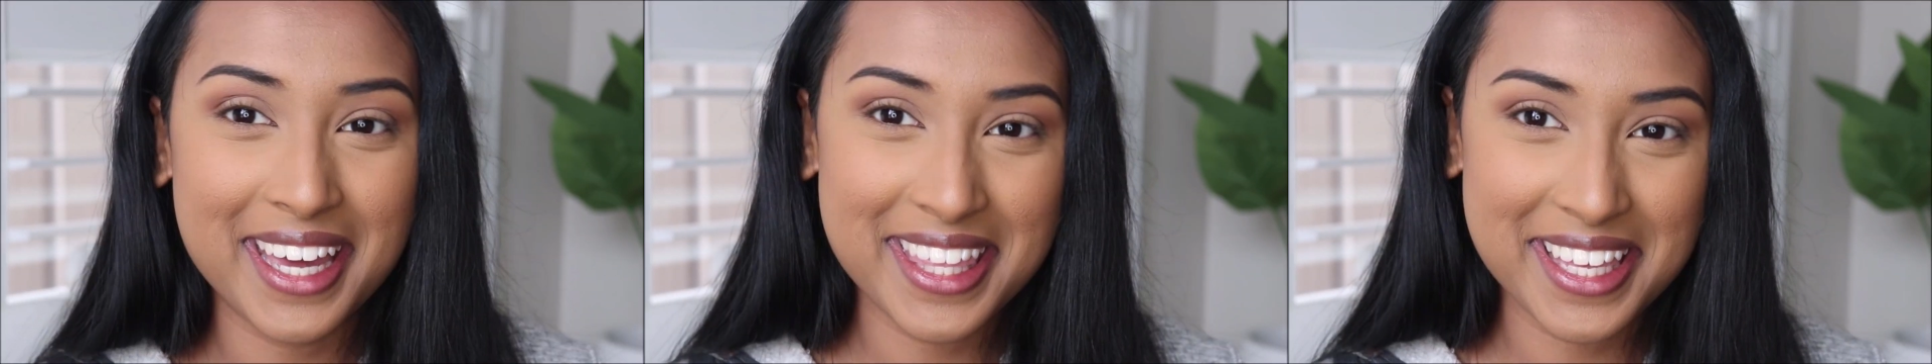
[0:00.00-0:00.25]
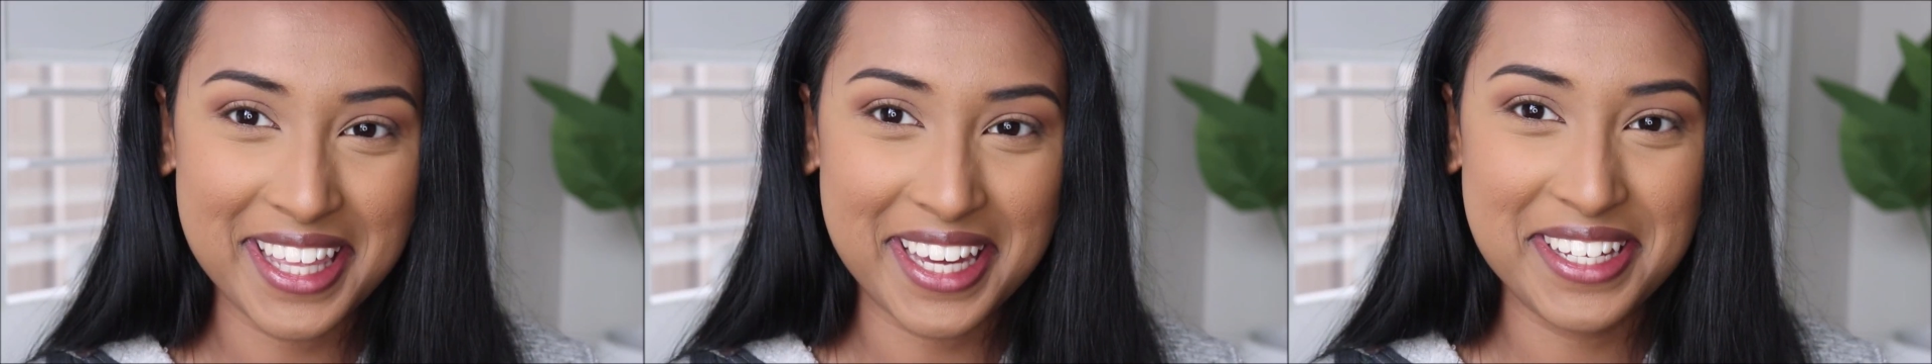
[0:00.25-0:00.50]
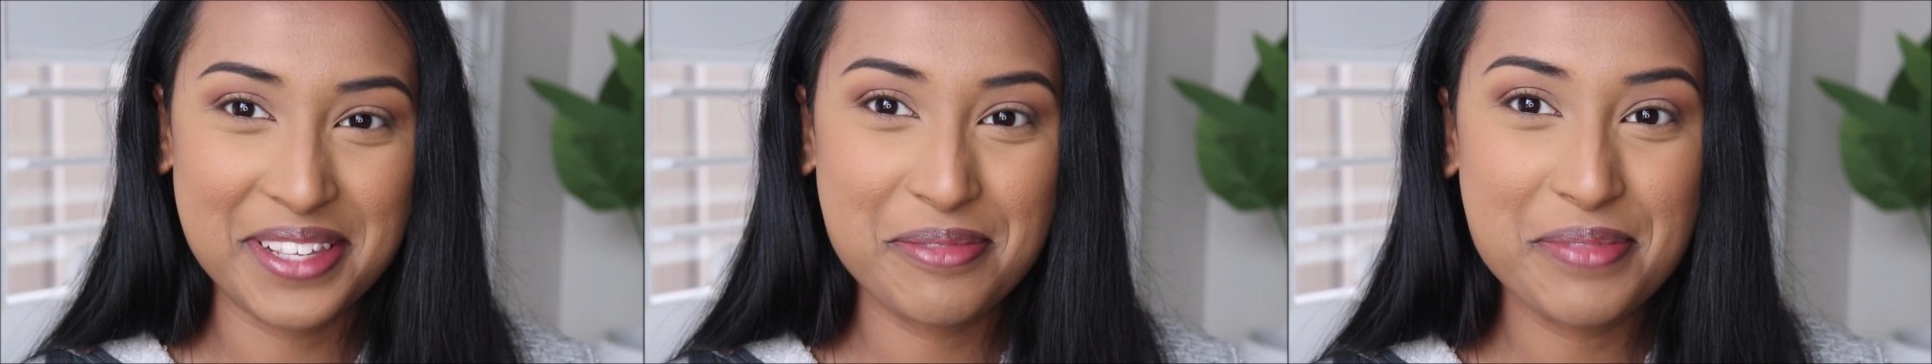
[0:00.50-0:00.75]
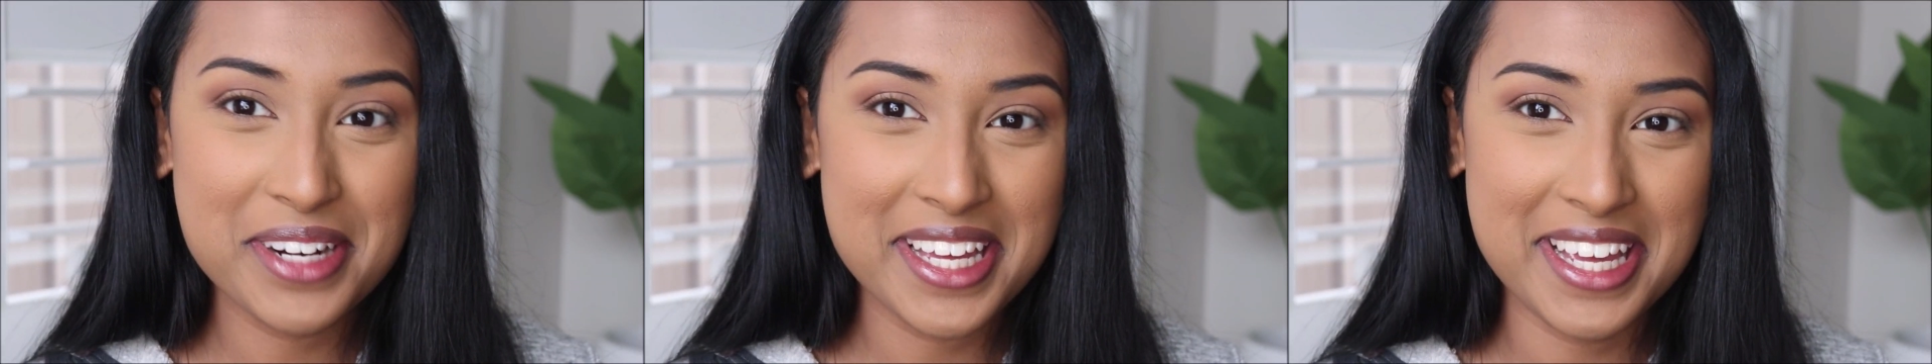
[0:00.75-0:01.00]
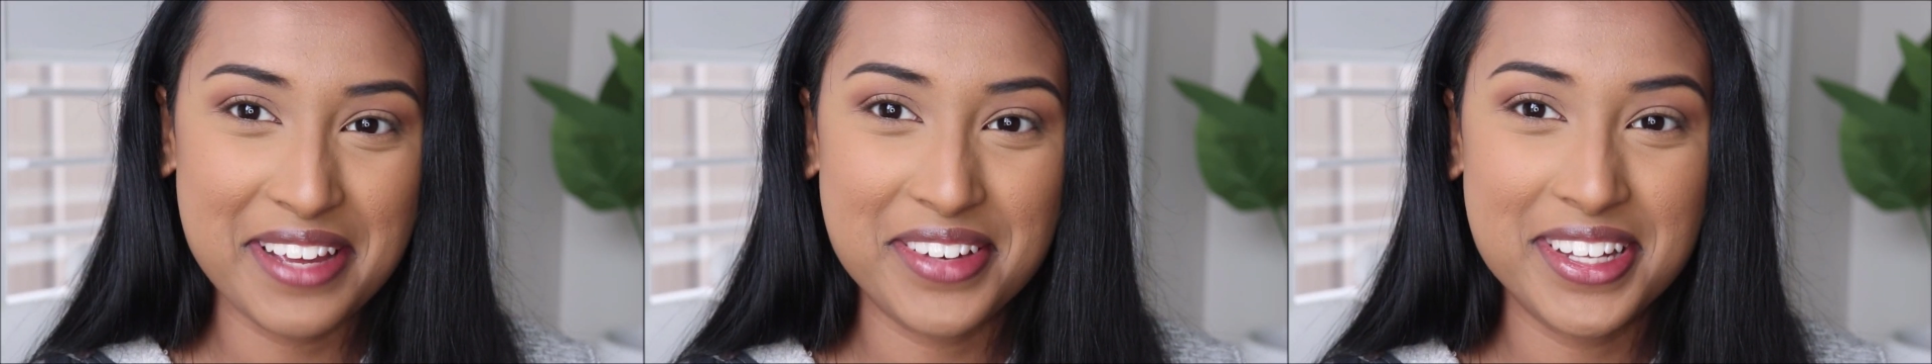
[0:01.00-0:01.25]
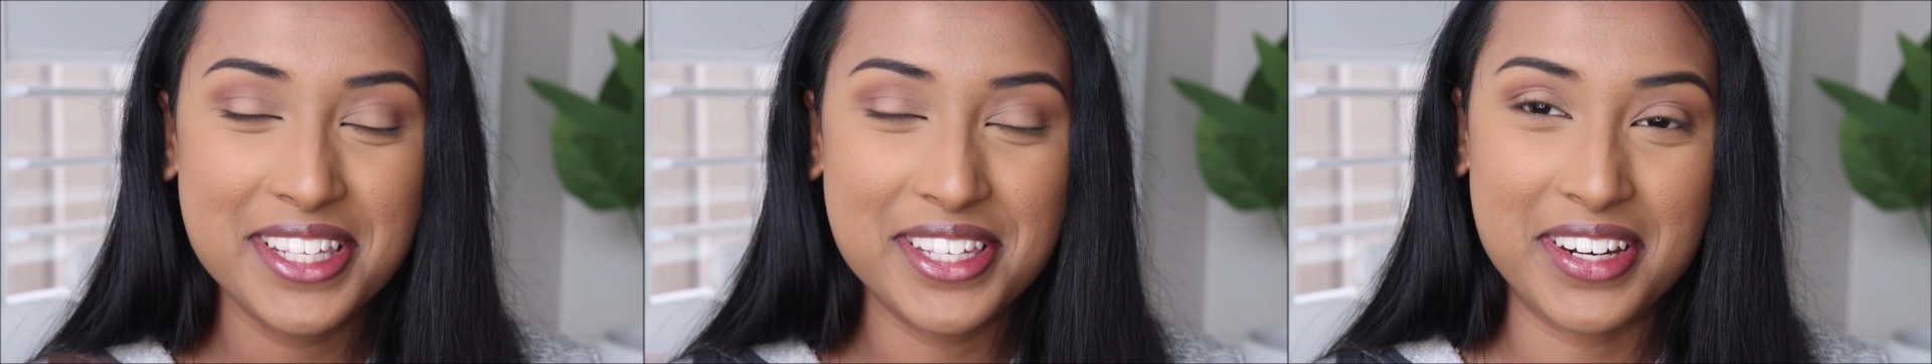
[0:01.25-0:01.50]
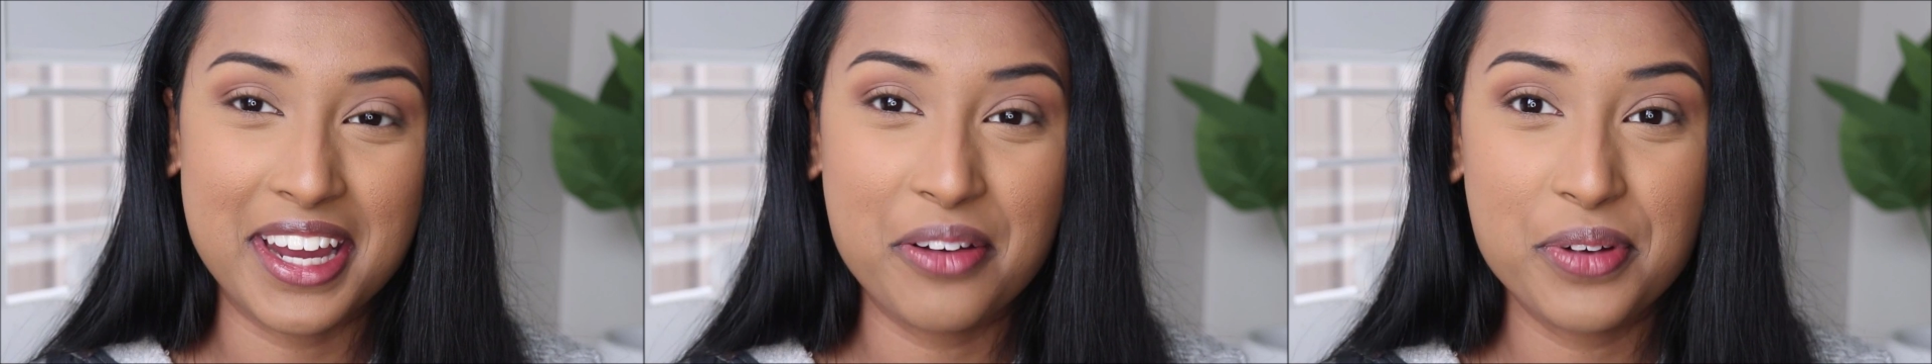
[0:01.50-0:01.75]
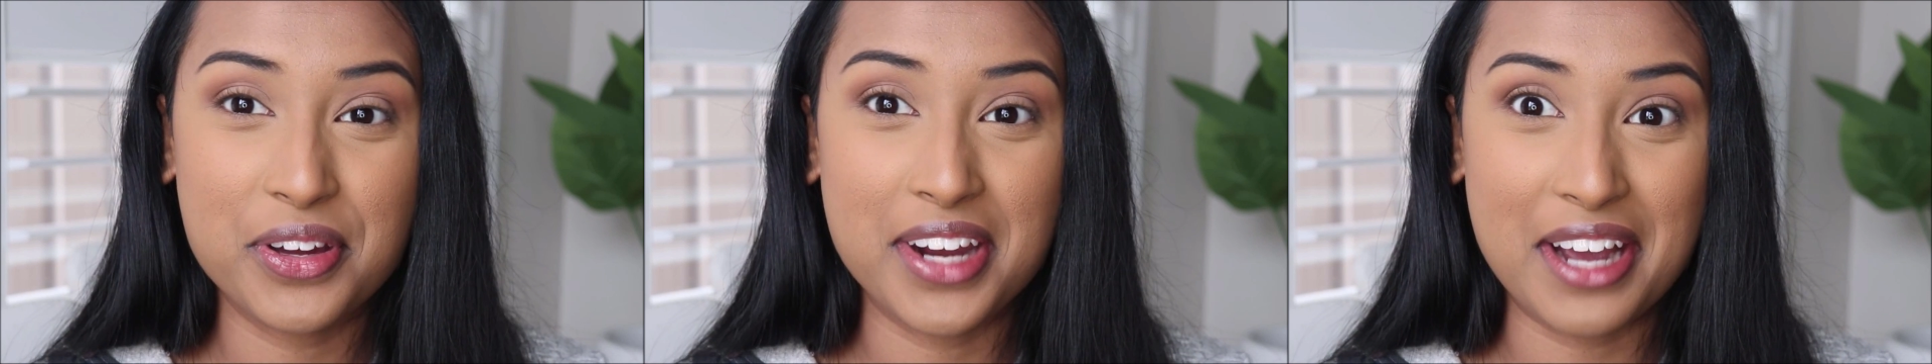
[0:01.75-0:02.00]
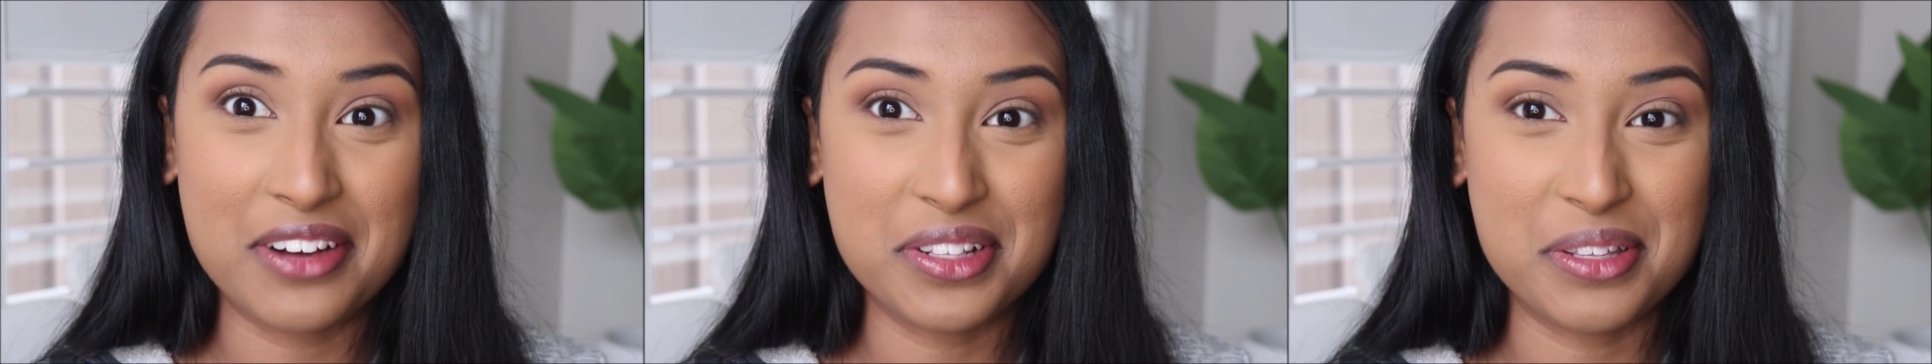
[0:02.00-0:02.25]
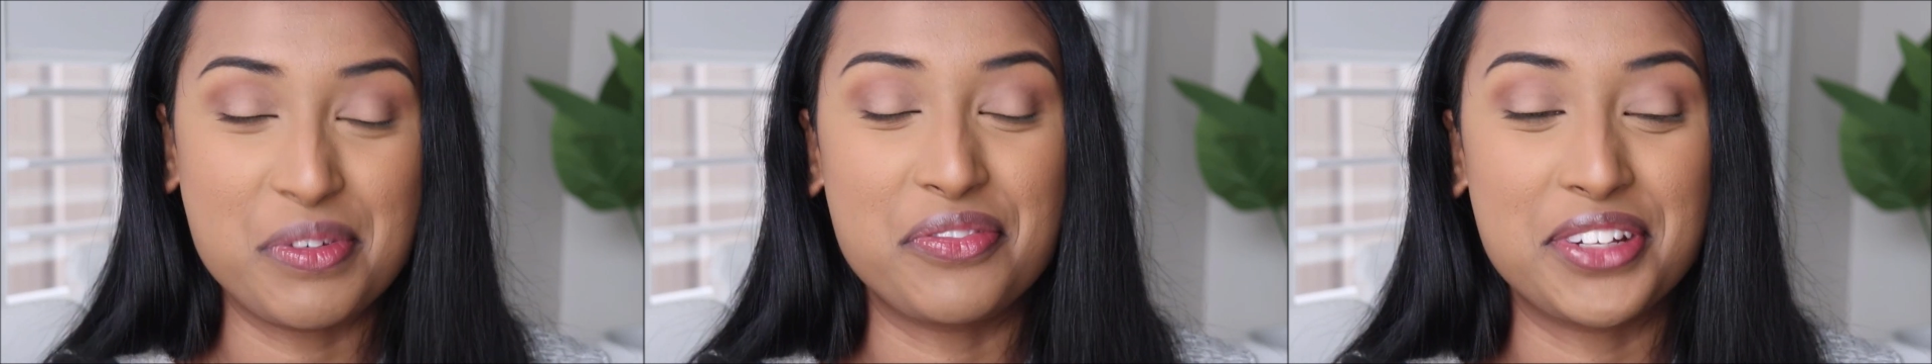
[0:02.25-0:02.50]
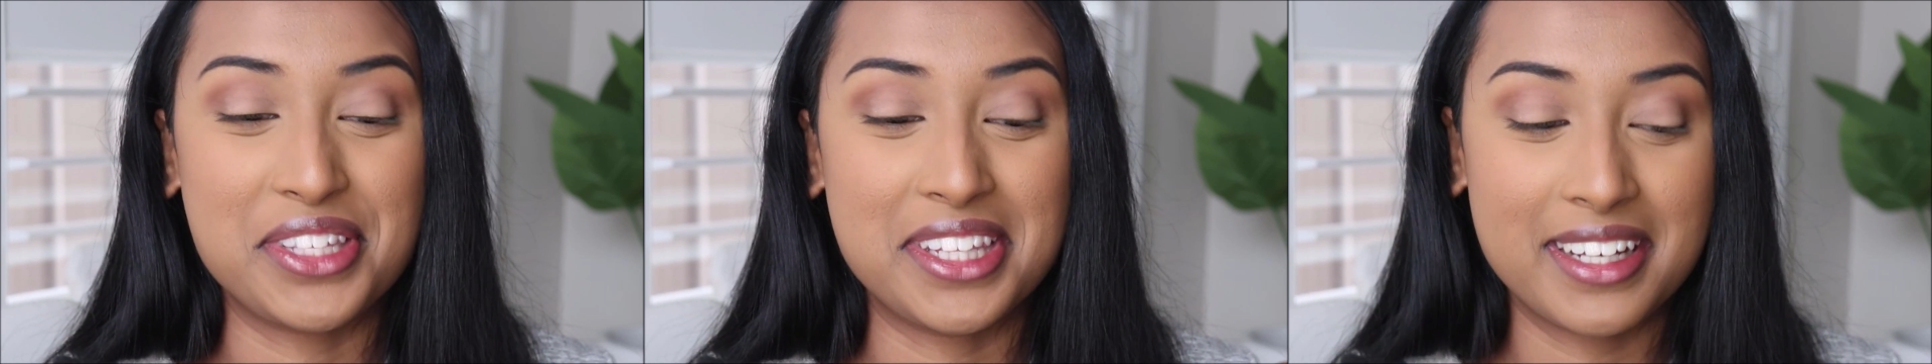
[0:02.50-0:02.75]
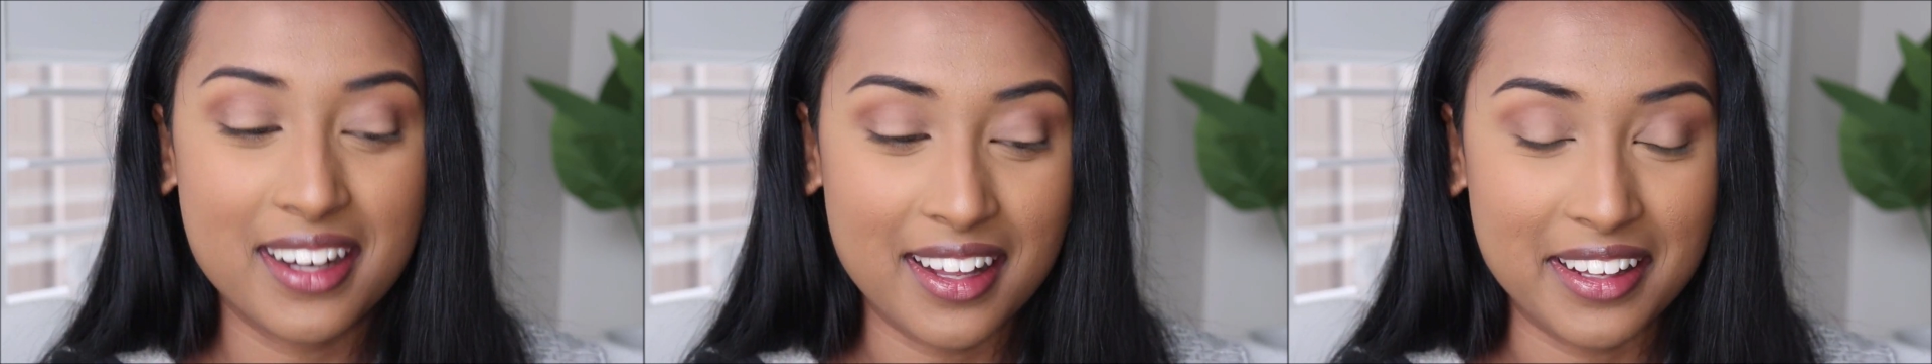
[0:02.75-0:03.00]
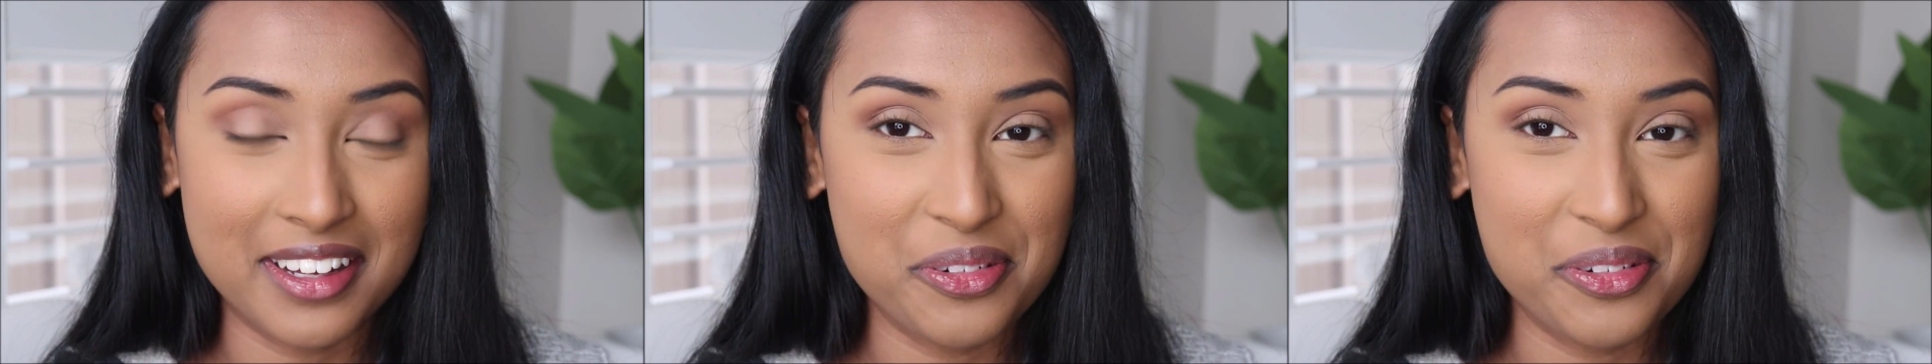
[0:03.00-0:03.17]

think that is pretty even, so now we're going to actually move on to the color,